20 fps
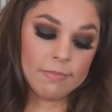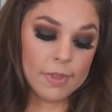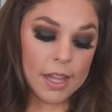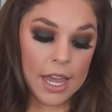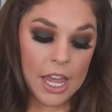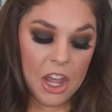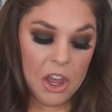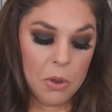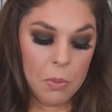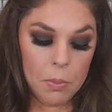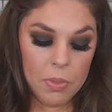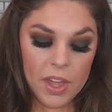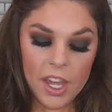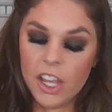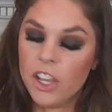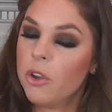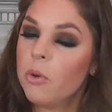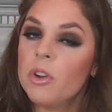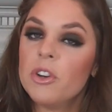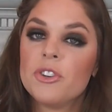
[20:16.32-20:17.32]
I hope
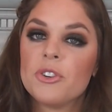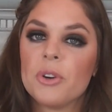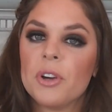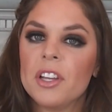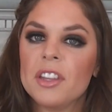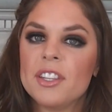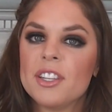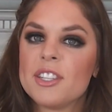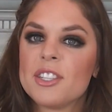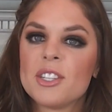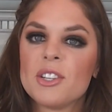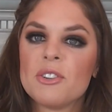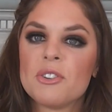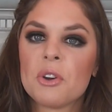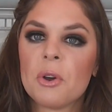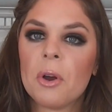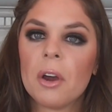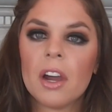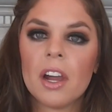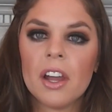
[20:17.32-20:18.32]
that you enjoyed this
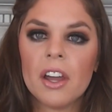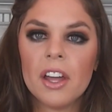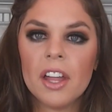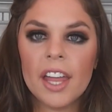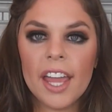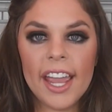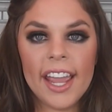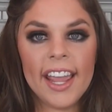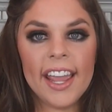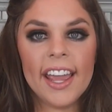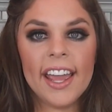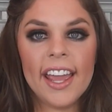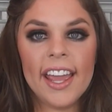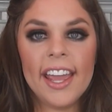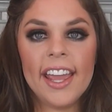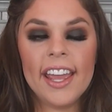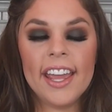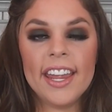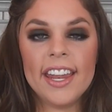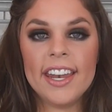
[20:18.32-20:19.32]
tutorial,
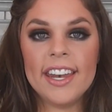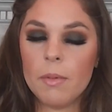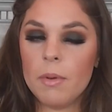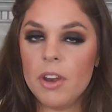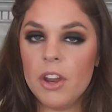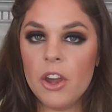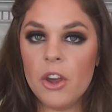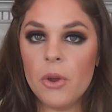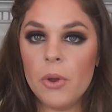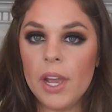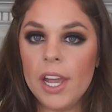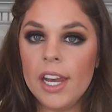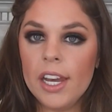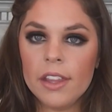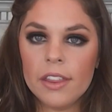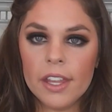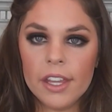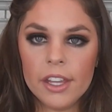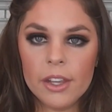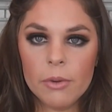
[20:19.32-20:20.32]
and let me know
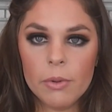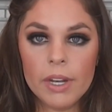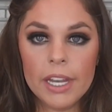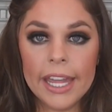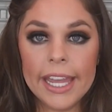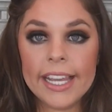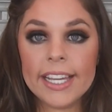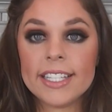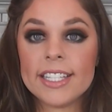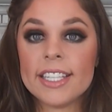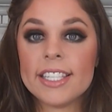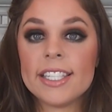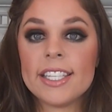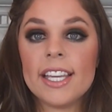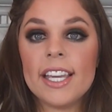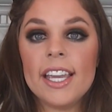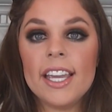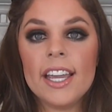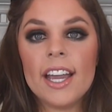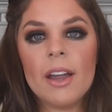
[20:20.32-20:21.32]
anything you would like to
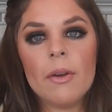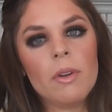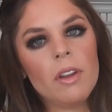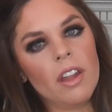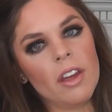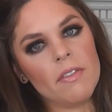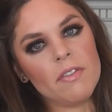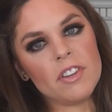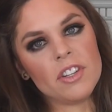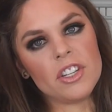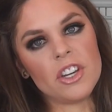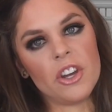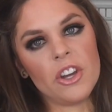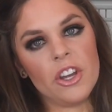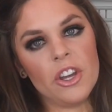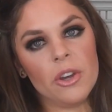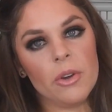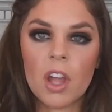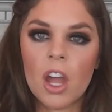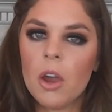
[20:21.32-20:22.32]
see. I would love to show
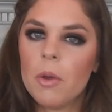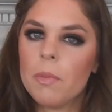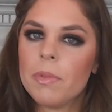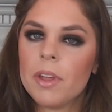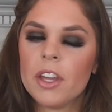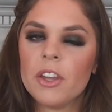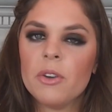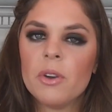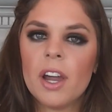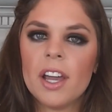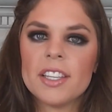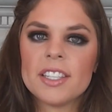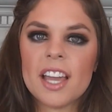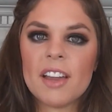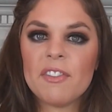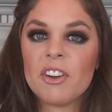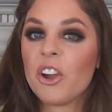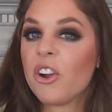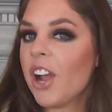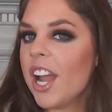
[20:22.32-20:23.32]
you. I hope that you guys
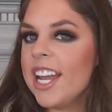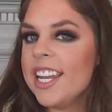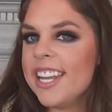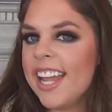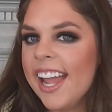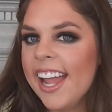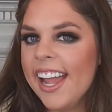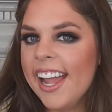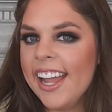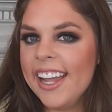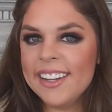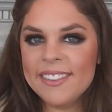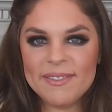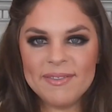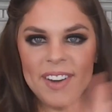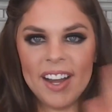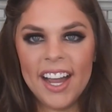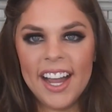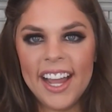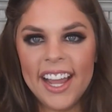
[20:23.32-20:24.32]
have a great day.
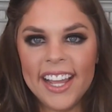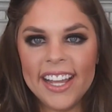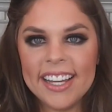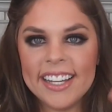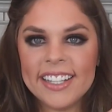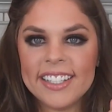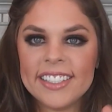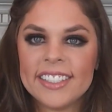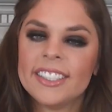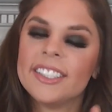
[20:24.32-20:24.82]
Bye.